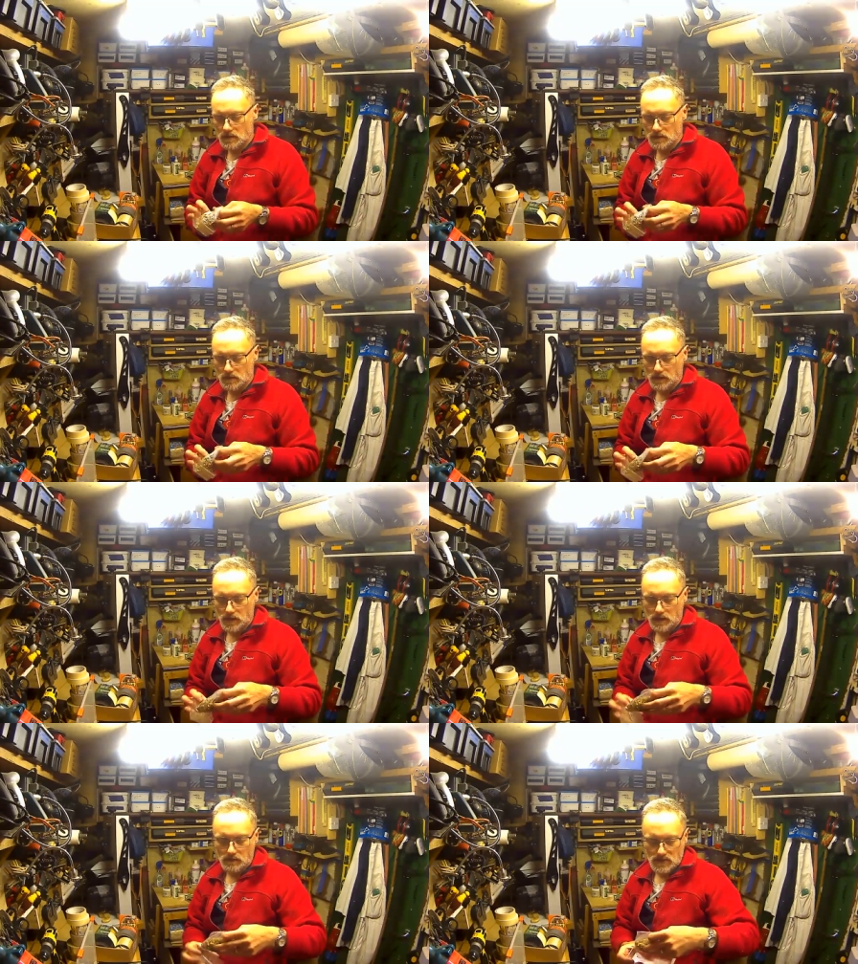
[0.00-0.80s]
Let's
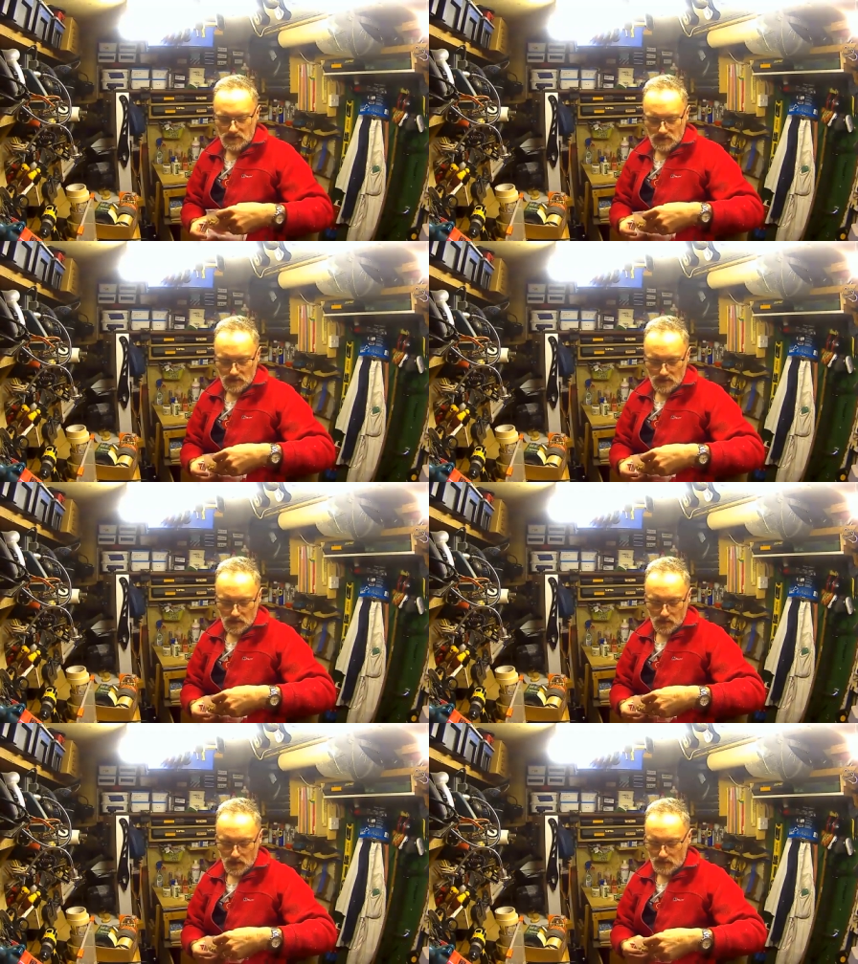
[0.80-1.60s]
find out what size they
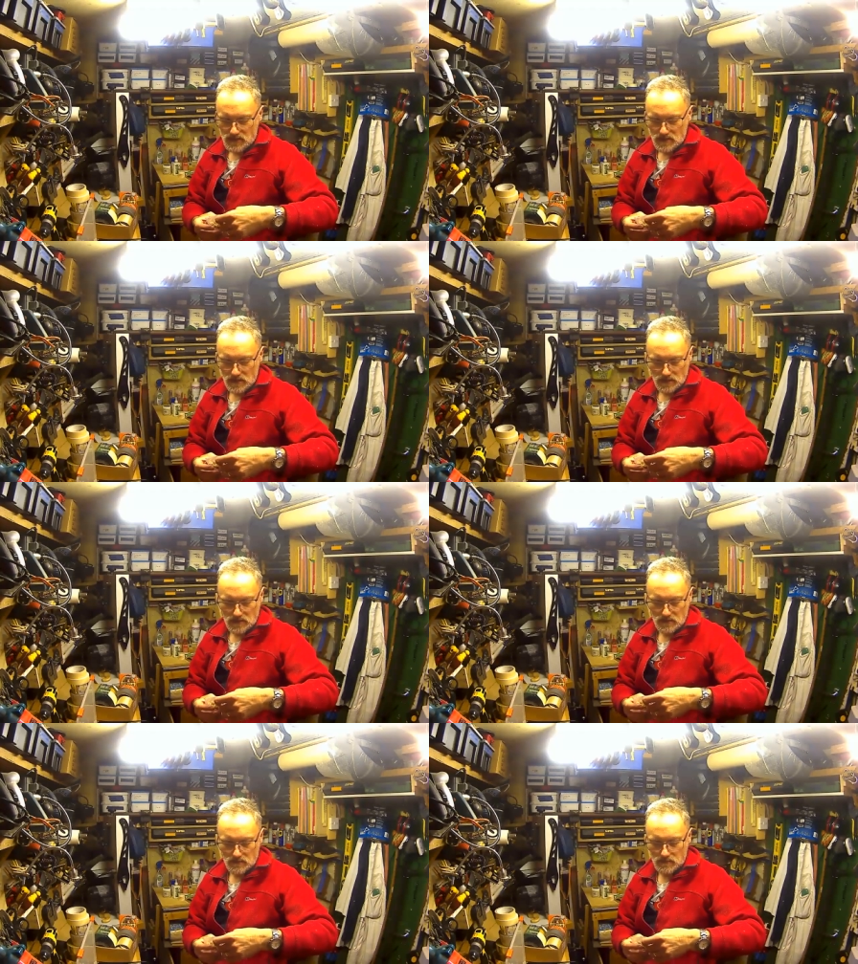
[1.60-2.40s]
are.
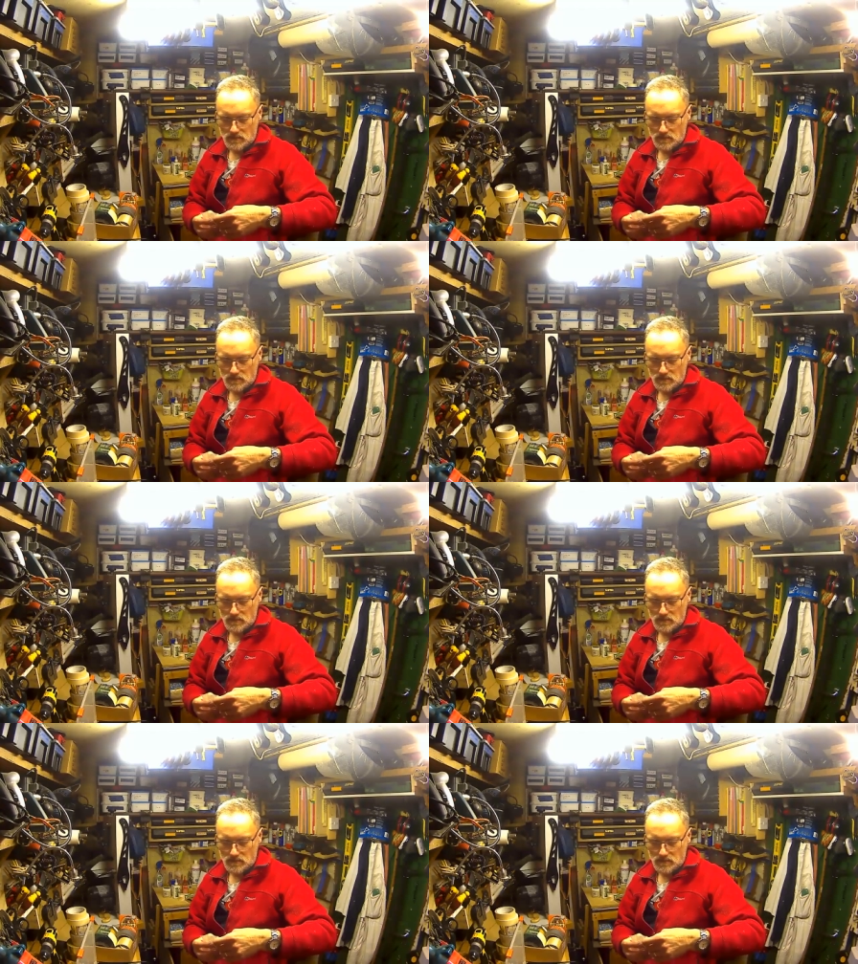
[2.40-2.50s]
M6.